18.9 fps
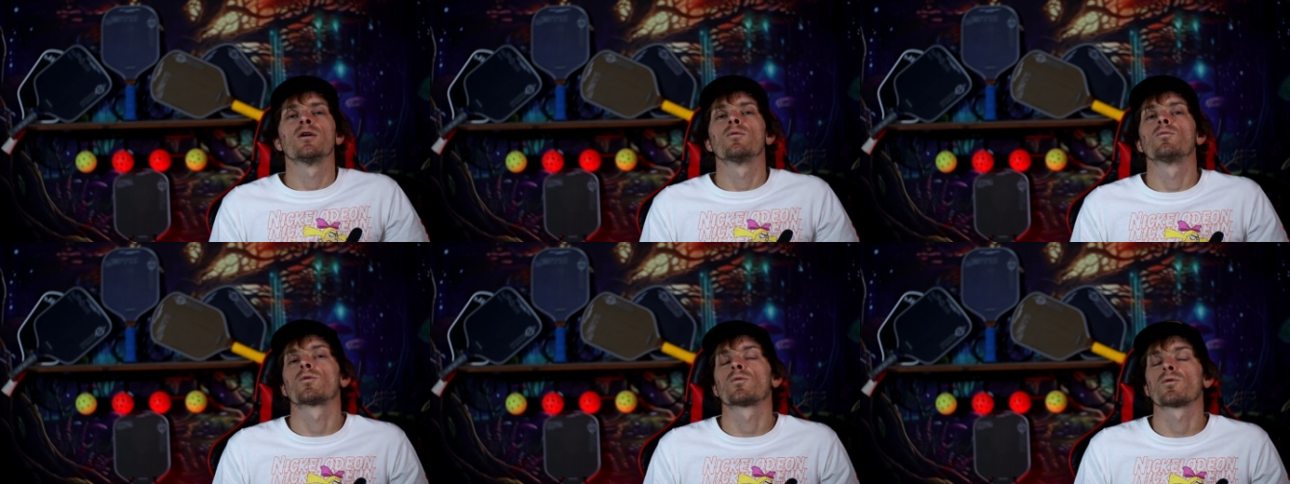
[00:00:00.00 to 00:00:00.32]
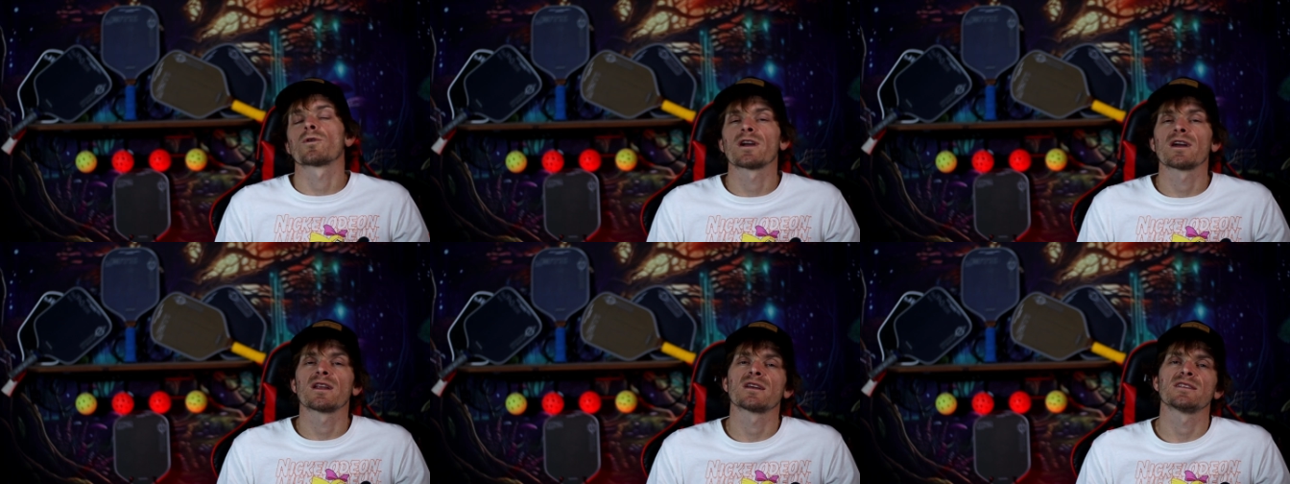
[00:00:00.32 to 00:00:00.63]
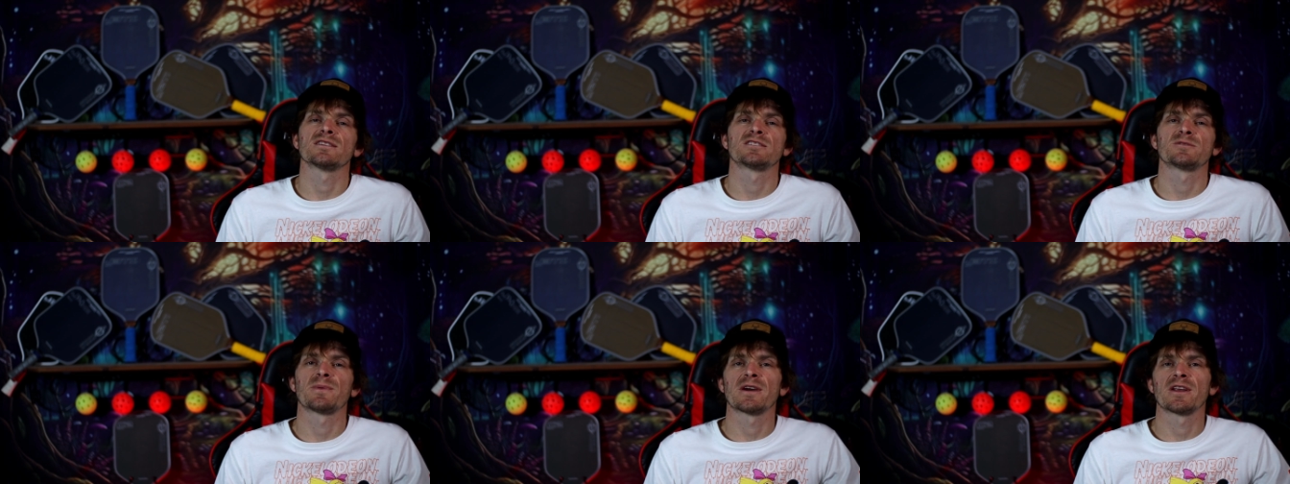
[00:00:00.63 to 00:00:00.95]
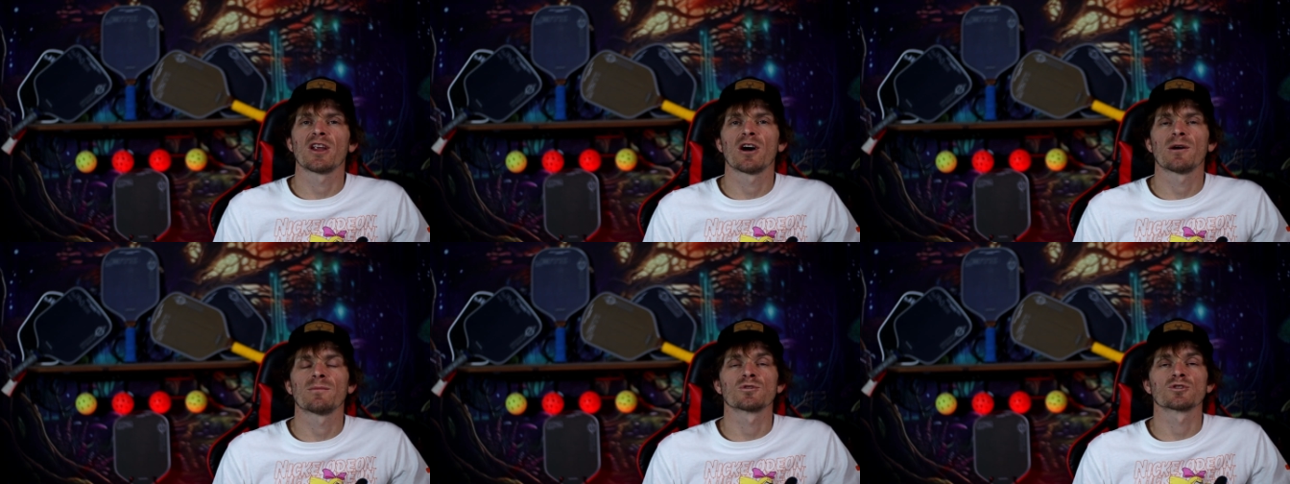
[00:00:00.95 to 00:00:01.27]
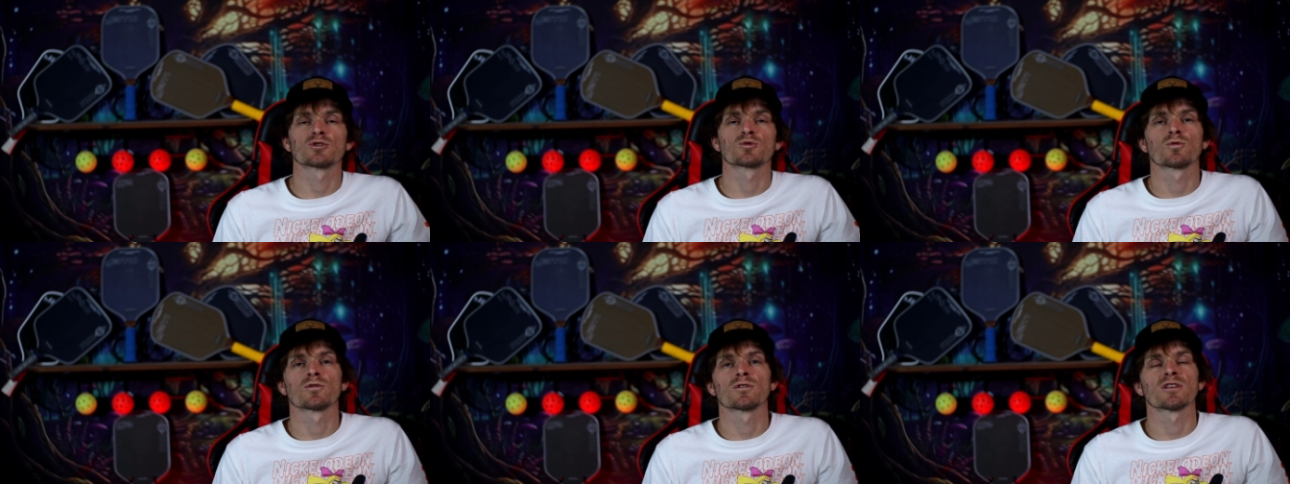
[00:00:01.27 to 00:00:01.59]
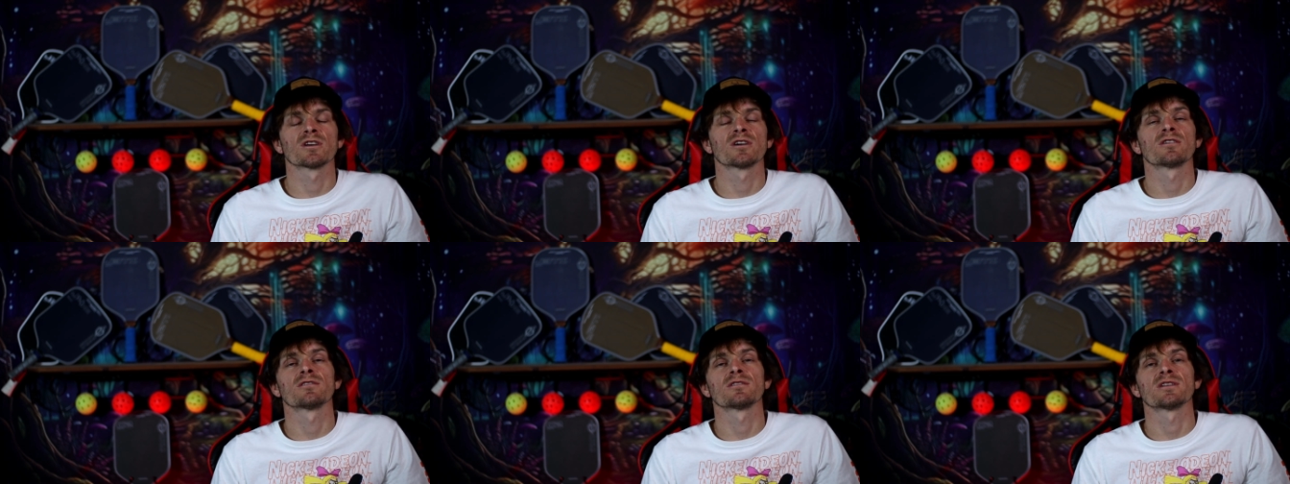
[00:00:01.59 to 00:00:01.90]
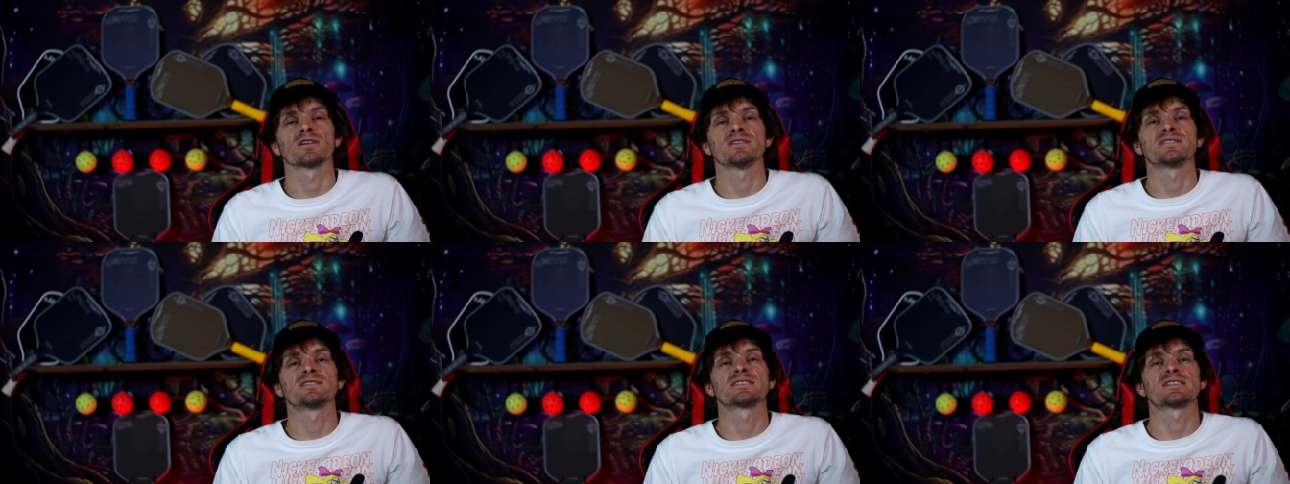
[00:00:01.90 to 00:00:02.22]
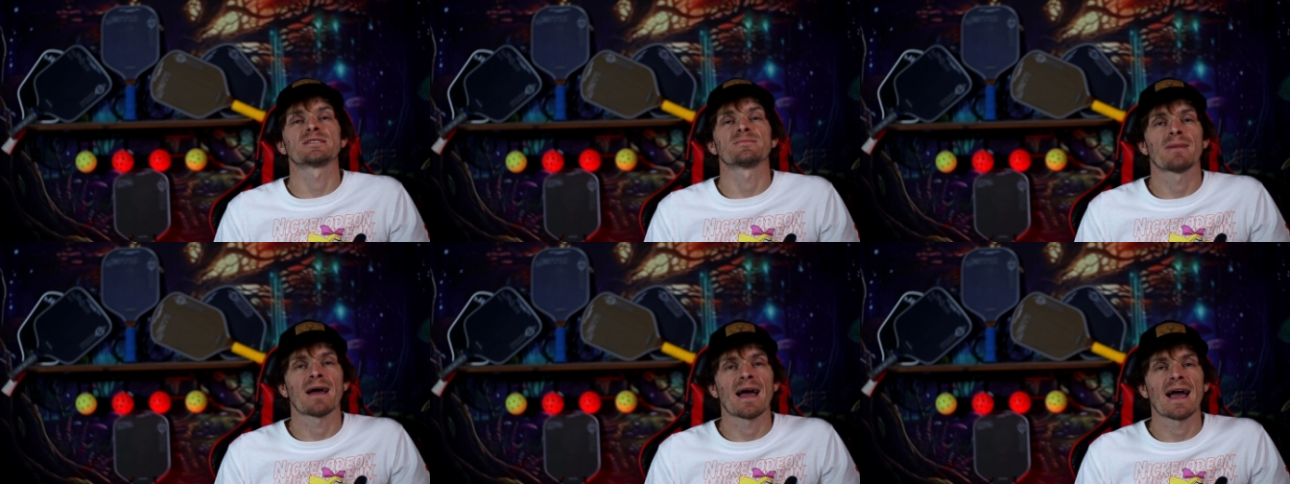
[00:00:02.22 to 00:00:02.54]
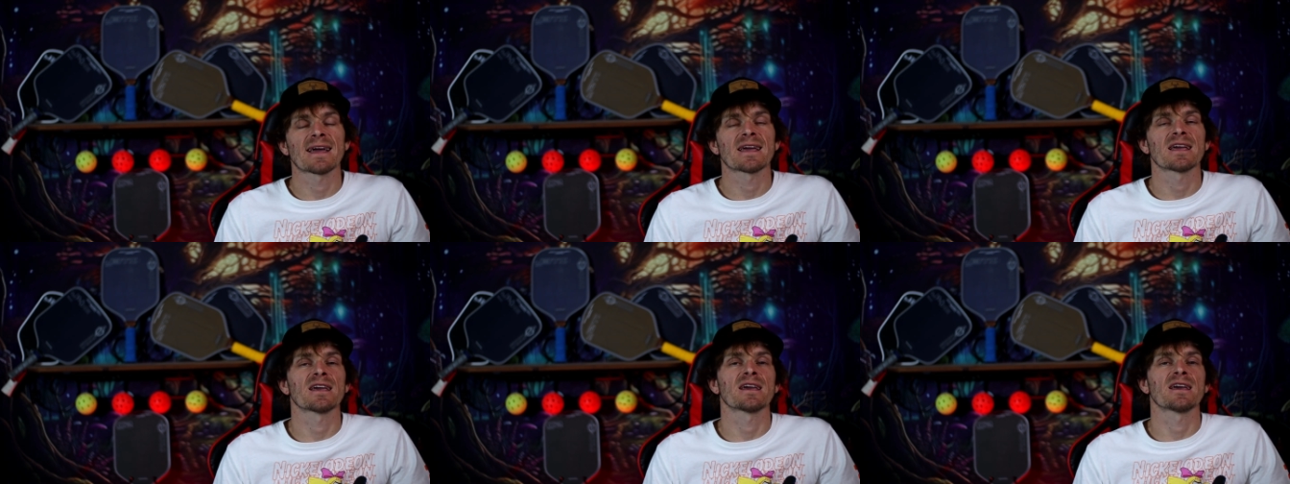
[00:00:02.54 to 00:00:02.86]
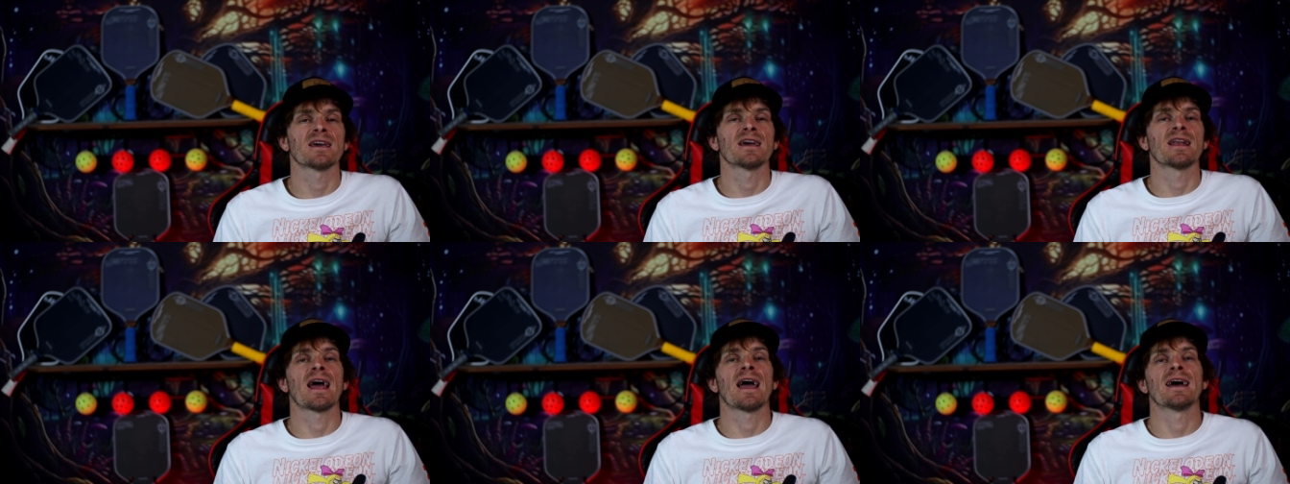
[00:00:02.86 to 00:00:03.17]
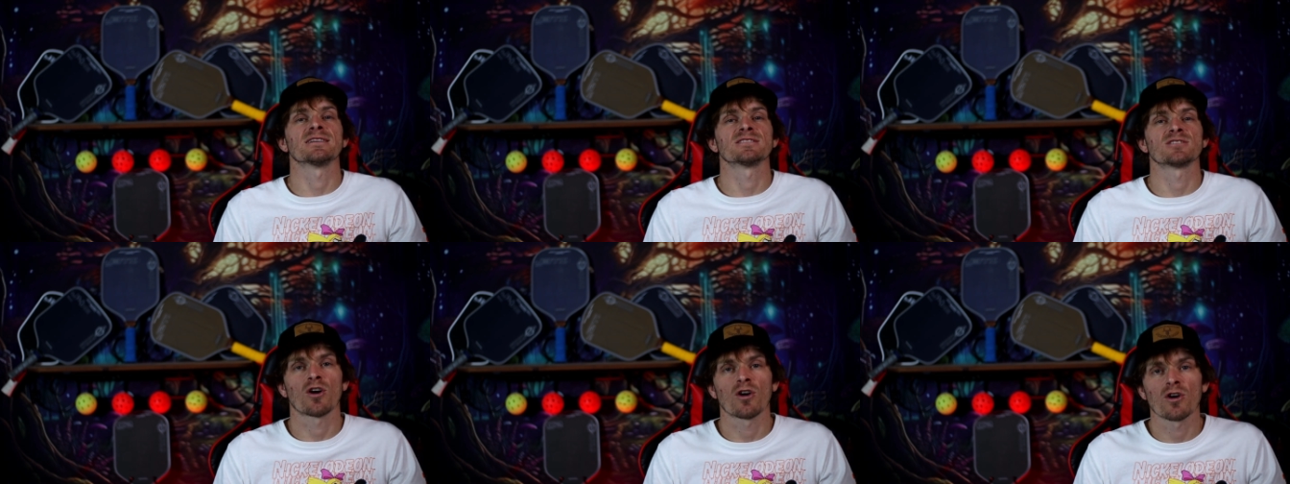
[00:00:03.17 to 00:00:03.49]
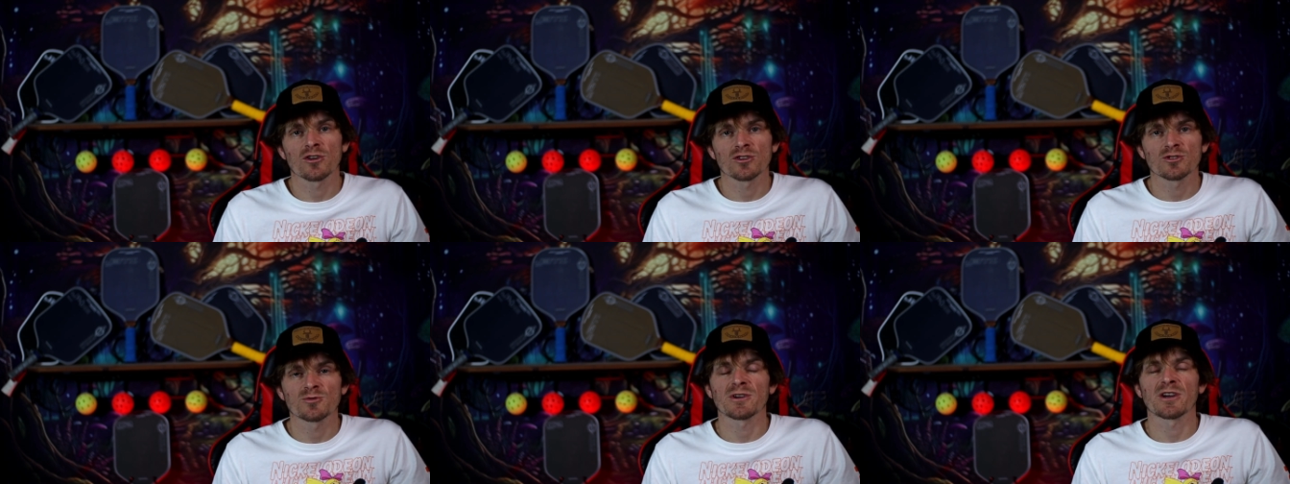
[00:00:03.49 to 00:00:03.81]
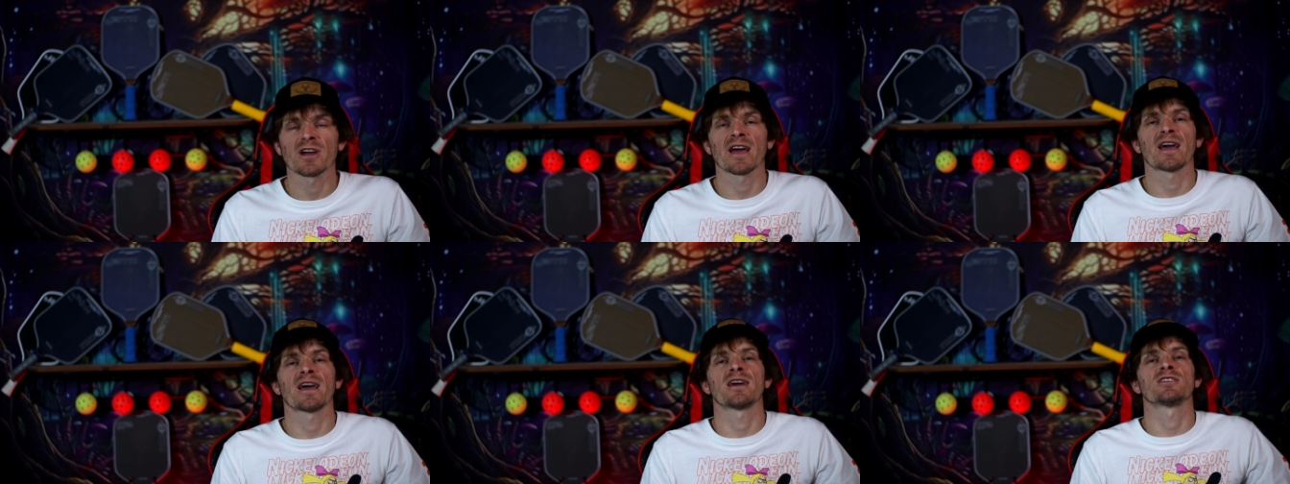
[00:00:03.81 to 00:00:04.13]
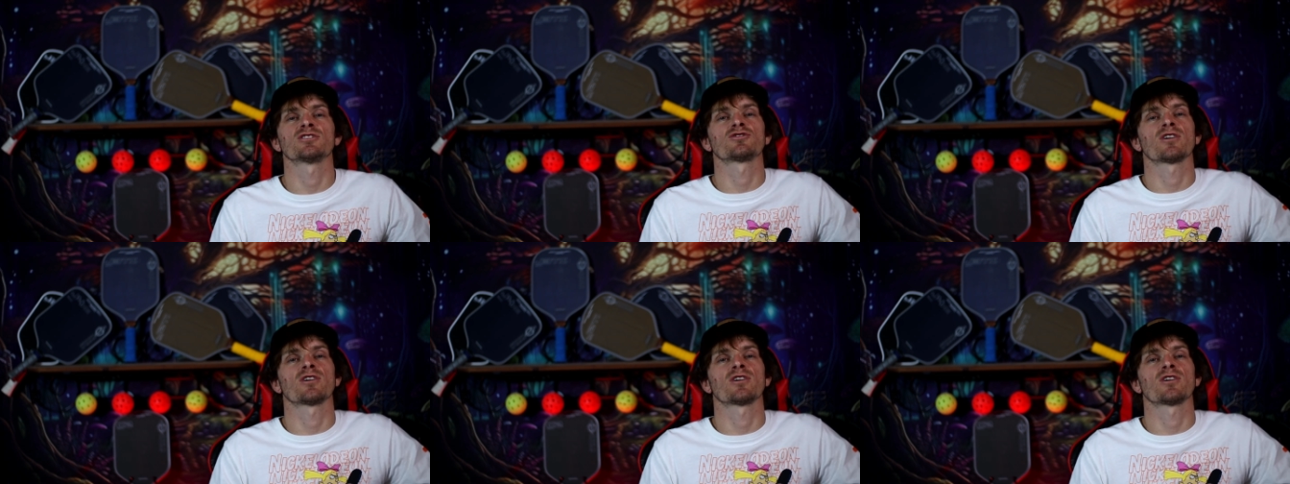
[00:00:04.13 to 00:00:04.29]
When we're getting these spin numbers, we're literally smacking it as hard as we can,